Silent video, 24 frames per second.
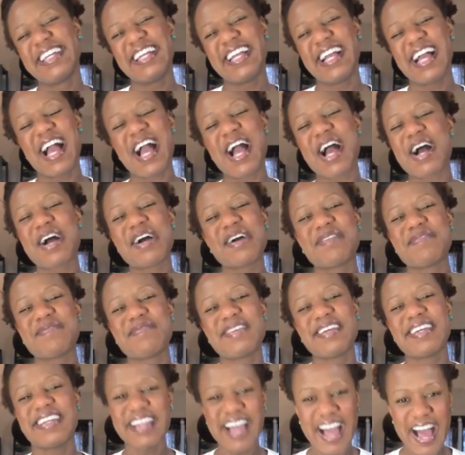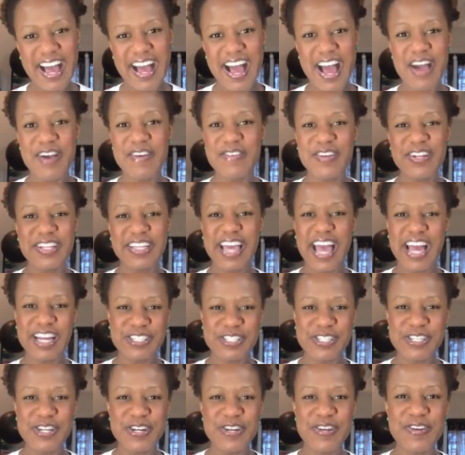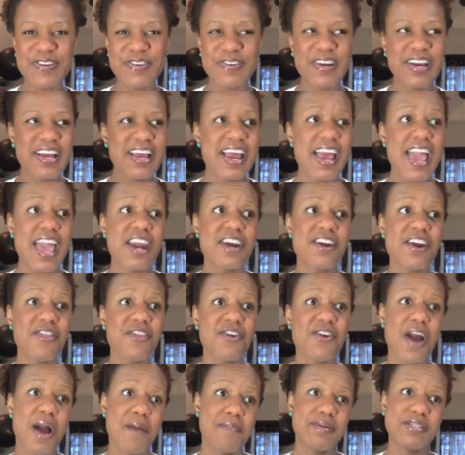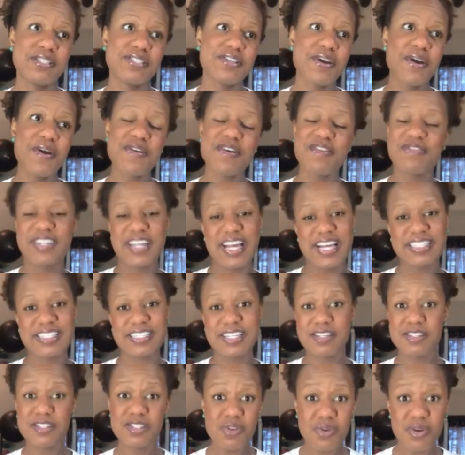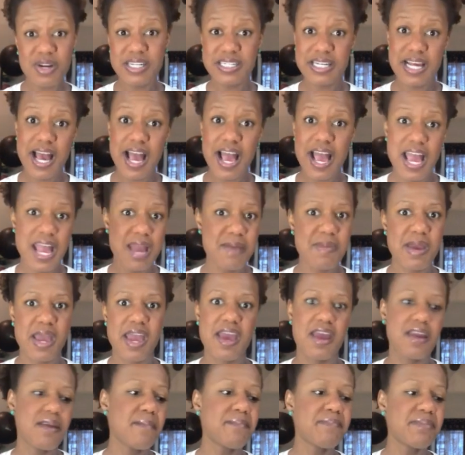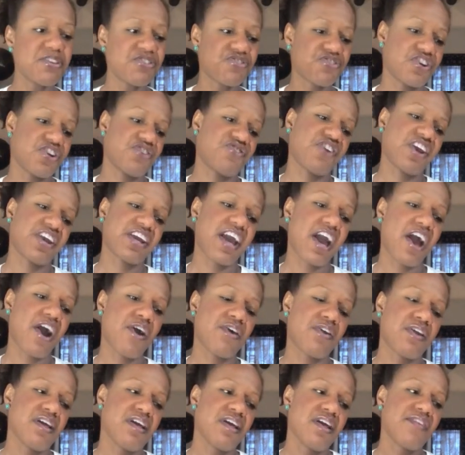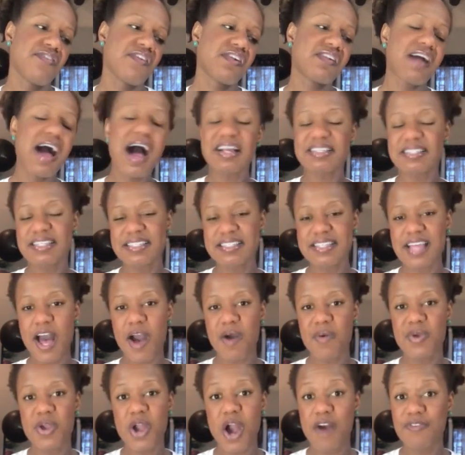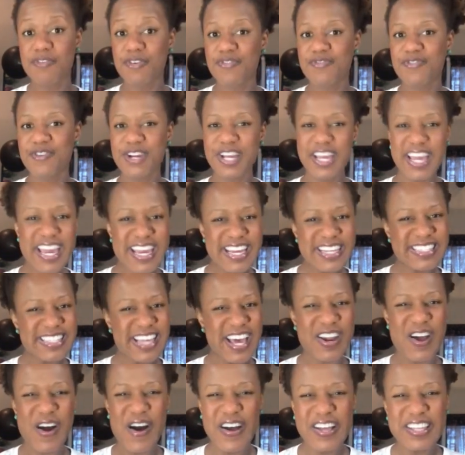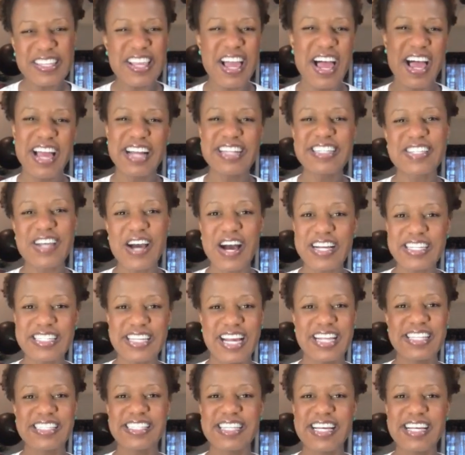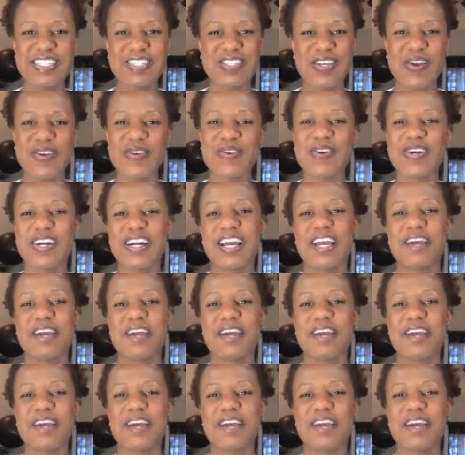I will catch you in another episode of Dance Daze Storytime, and be sure to check out the classes that we offer for kids at online.dancedaze.org.